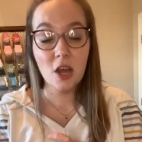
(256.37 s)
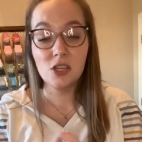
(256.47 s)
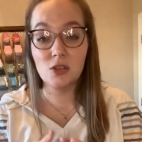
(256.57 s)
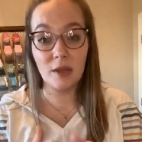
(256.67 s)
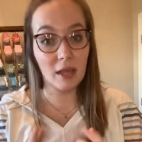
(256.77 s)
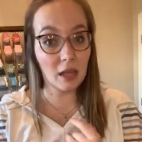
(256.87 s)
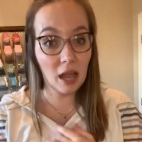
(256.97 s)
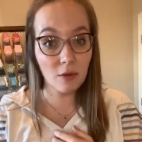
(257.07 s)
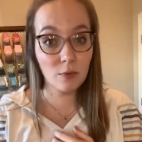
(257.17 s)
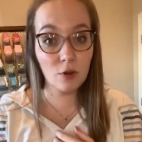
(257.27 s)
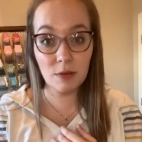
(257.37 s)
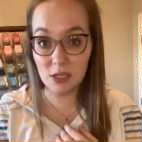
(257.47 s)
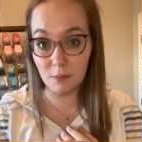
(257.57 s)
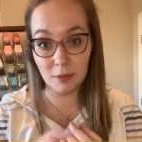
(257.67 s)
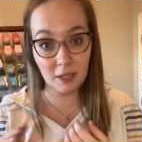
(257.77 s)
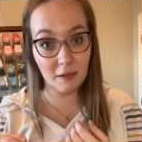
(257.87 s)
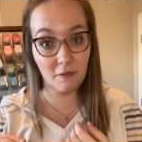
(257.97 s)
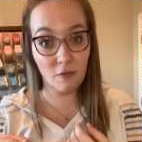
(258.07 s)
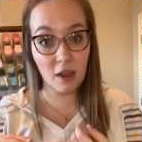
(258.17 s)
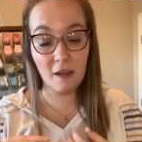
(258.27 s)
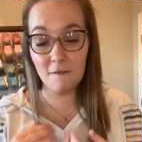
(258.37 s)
So get Lightroom, it's completely free.